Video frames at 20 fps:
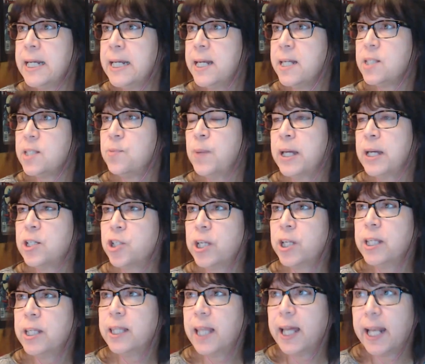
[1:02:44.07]
has
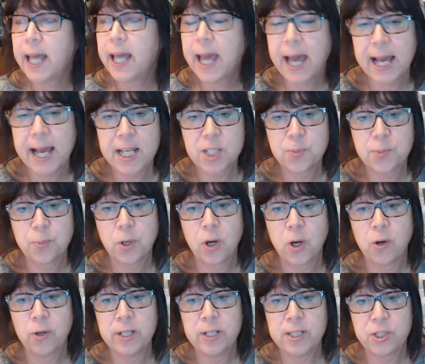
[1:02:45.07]
mentioned that
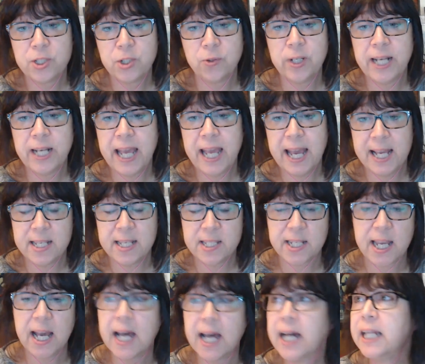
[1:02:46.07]
Hasbro is doing
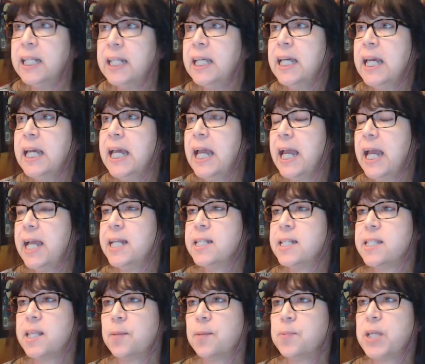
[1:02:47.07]
HasCon in
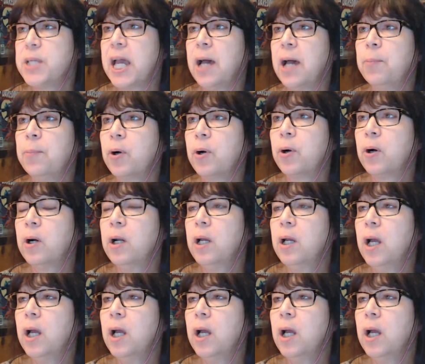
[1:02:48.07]
September.